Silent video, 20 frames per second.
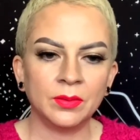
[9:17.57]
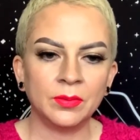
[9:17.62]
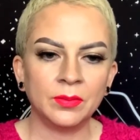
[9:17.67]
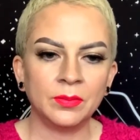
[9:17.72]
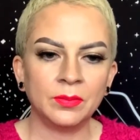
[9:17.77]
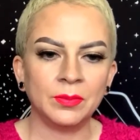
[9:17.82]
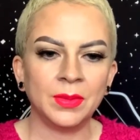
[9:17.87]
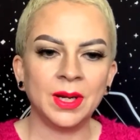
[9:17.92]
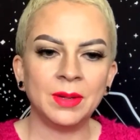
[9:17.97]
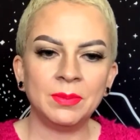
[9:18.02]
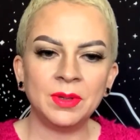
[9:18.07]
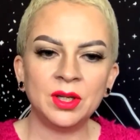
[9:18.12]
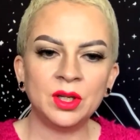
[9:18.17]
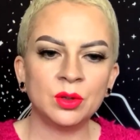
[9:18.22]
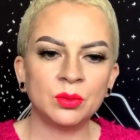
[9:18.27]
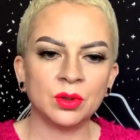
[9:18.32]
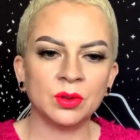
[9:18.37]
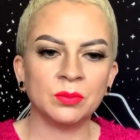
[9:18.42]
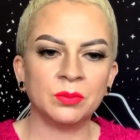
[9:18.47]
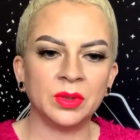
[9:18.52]
maybe
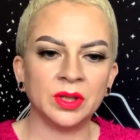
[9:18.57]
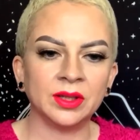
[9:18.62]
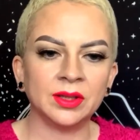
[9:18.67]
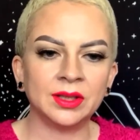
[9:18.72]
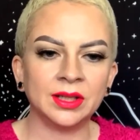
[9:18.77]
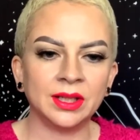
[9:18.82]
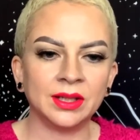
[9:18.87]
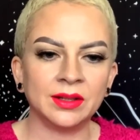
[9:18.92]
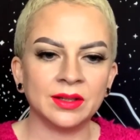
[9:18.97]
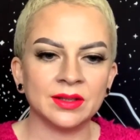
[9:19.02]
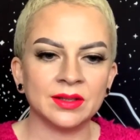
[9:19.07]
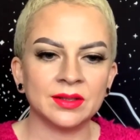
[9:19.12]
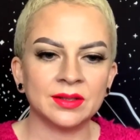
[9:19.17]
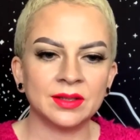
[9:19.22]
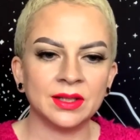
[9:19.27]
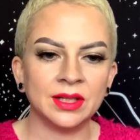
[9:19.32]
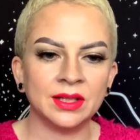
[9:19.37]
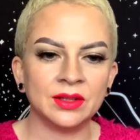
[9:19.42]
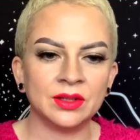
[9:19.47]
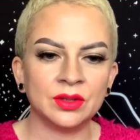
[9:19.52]
you were building this
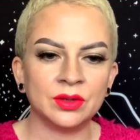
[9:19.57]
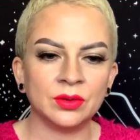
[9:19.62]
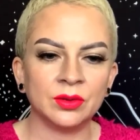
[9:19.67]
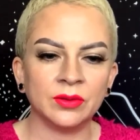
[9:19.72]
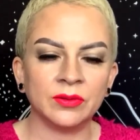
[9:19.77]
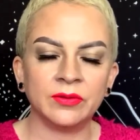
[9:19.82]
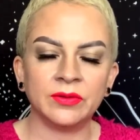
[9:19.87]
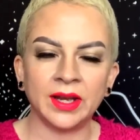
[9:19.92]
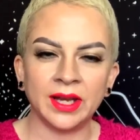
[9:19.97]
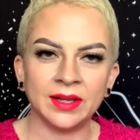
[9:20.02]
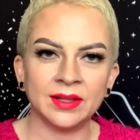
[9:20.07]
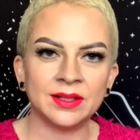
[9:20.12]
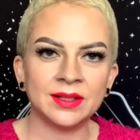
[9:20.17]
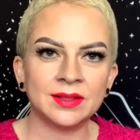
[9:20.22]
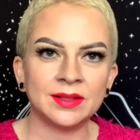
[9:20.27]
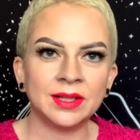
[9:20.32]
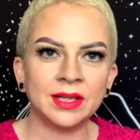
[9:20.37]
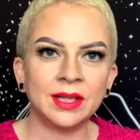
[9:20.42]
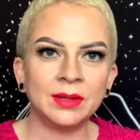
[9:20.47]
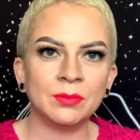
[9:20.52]
into a
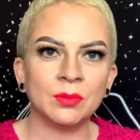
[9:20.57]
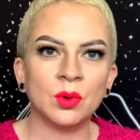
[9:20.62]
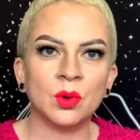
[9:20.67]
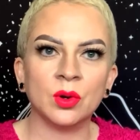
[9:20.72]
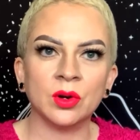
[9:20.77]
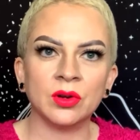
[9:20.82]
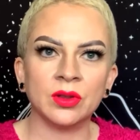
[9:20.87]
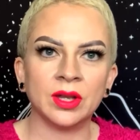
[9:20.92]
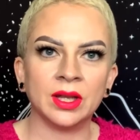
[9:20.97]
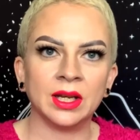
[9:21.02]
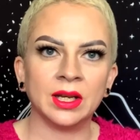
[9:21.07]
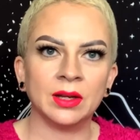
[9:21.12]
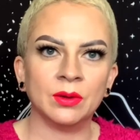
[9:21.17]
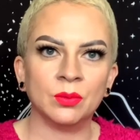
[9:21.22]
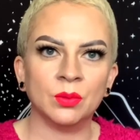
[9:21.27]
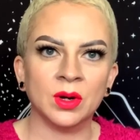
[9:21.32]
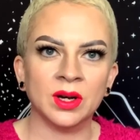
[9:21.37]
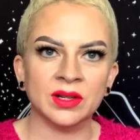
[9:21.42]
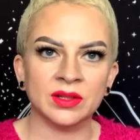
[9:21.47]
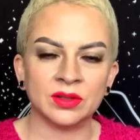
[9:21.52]
fantasy more than it
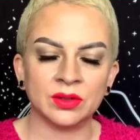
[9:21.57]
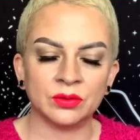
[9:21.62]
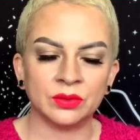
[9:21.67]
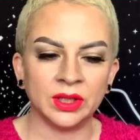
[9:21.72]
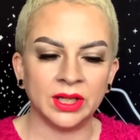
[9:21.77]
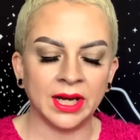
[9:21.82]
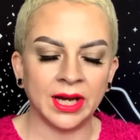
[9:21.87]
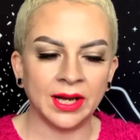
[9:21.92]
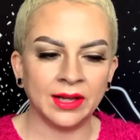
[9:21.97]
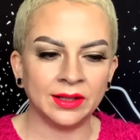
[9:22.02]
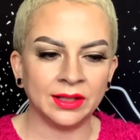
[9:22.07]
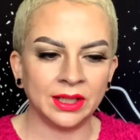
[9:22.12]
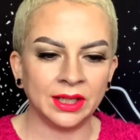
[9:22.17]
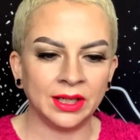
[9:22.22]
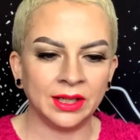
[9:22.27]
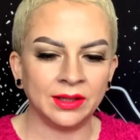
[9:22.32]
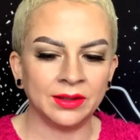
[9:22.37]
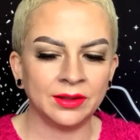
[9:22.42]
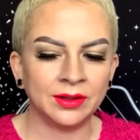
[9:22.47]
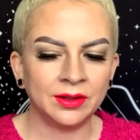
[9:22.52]
was a
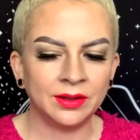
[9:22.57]
reality.